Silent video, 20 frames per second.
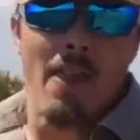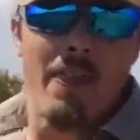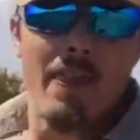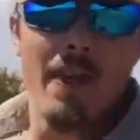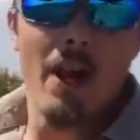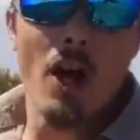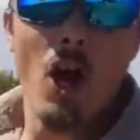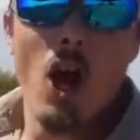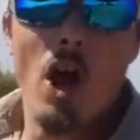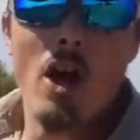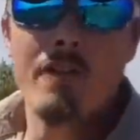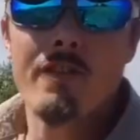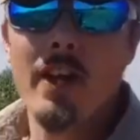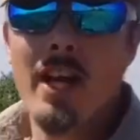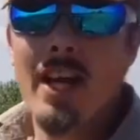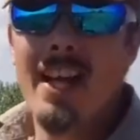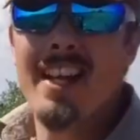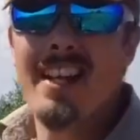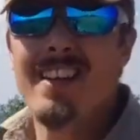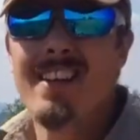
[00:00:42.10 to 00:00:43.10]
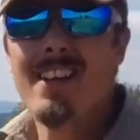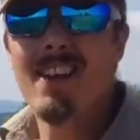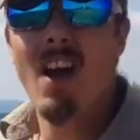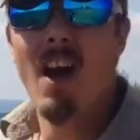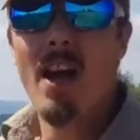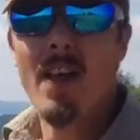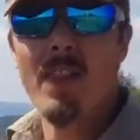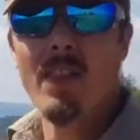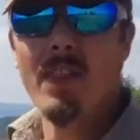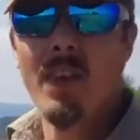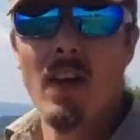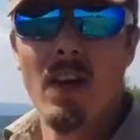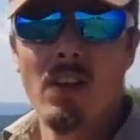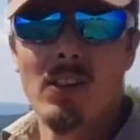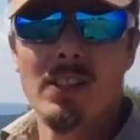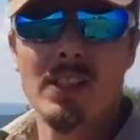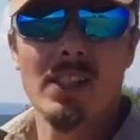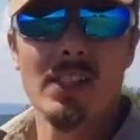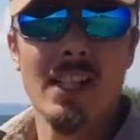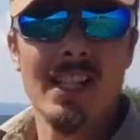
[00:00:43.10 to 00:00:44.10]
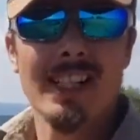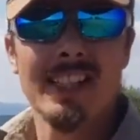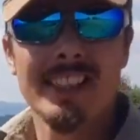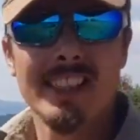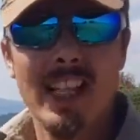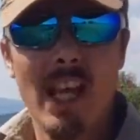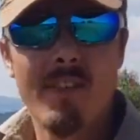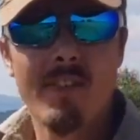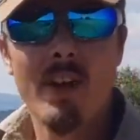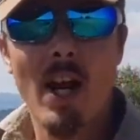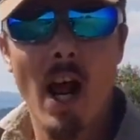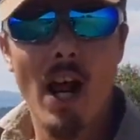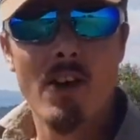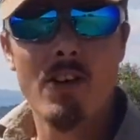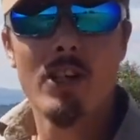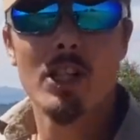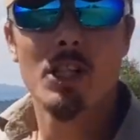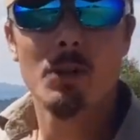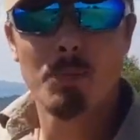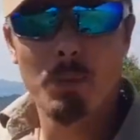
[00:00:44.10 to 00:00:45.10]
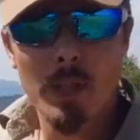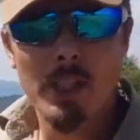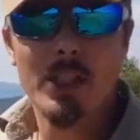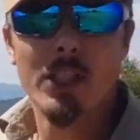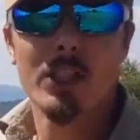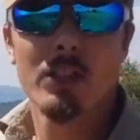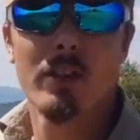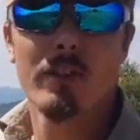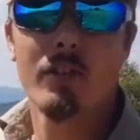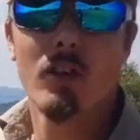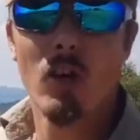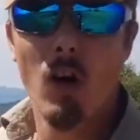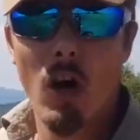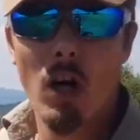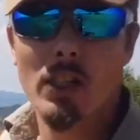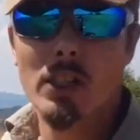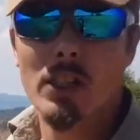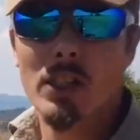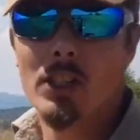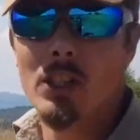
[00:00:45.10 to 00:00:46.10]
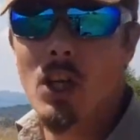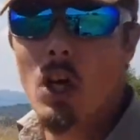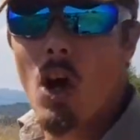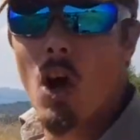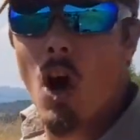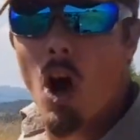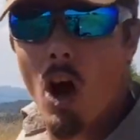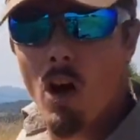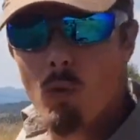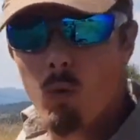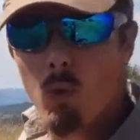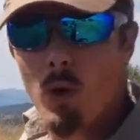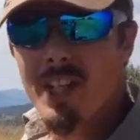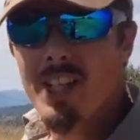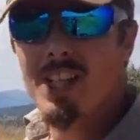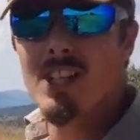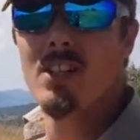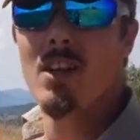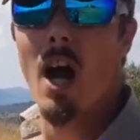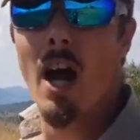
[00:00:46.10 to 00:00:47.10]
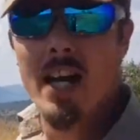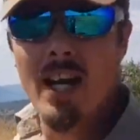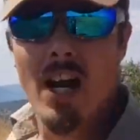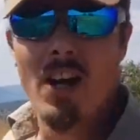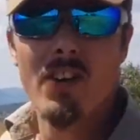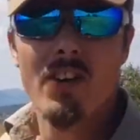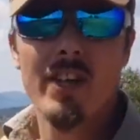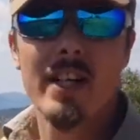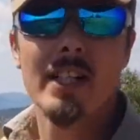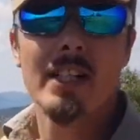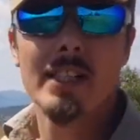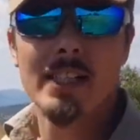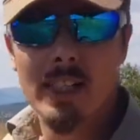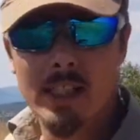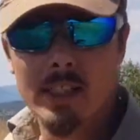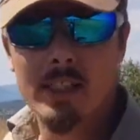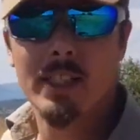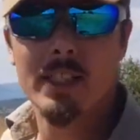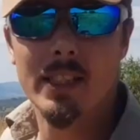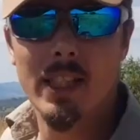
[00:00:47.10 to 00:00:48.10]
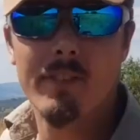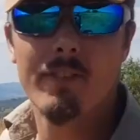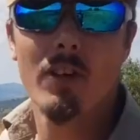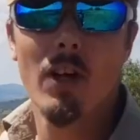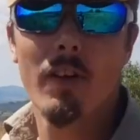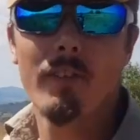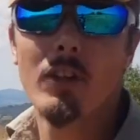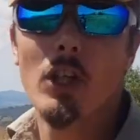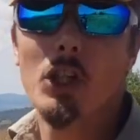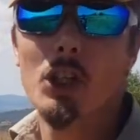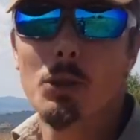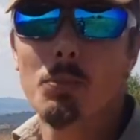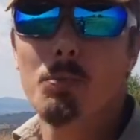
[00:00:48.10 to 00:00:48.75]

there are over 9,700 species of grasses, of which 967 of those